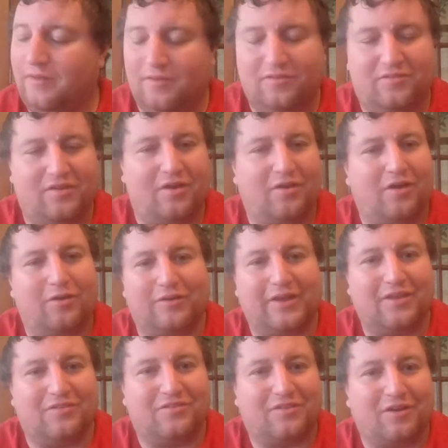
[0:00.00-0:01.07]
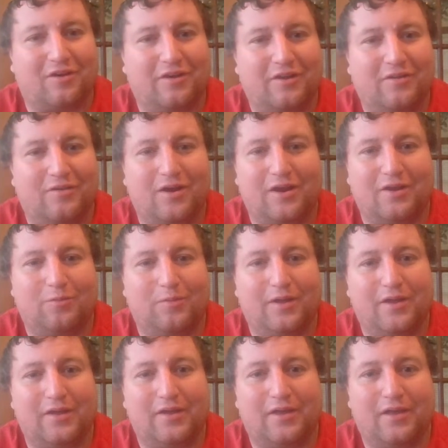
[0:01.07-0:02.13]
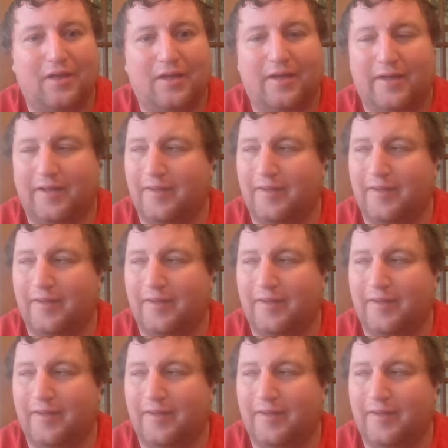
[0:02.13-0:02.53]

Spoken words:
so I'll get started right away.